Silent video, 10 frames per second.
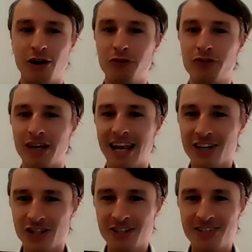of
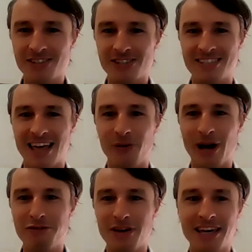Connections, she's there
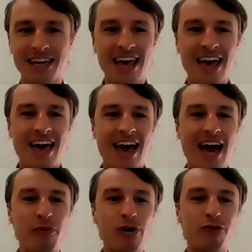waving,
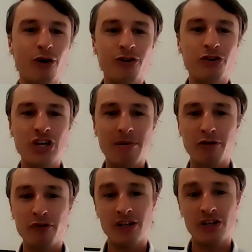and we've got
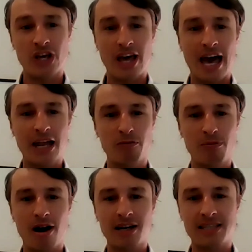Gemma Fitchett, Head of
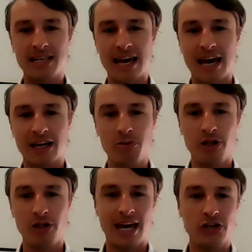Marketing and
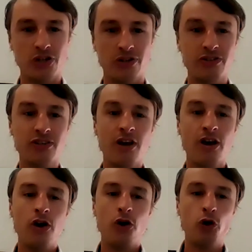Communications,
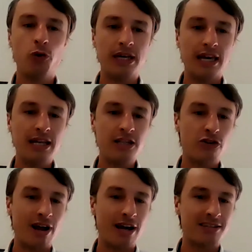who will be
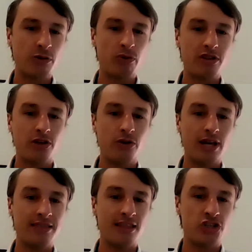interacting with you
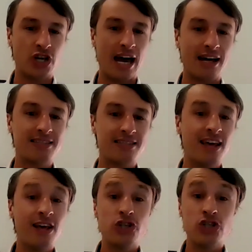in the chat,
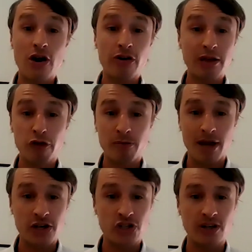sharing
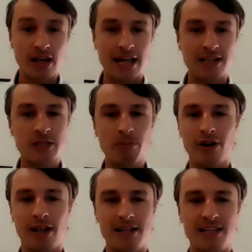information and
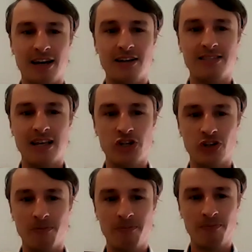spotlighting our session.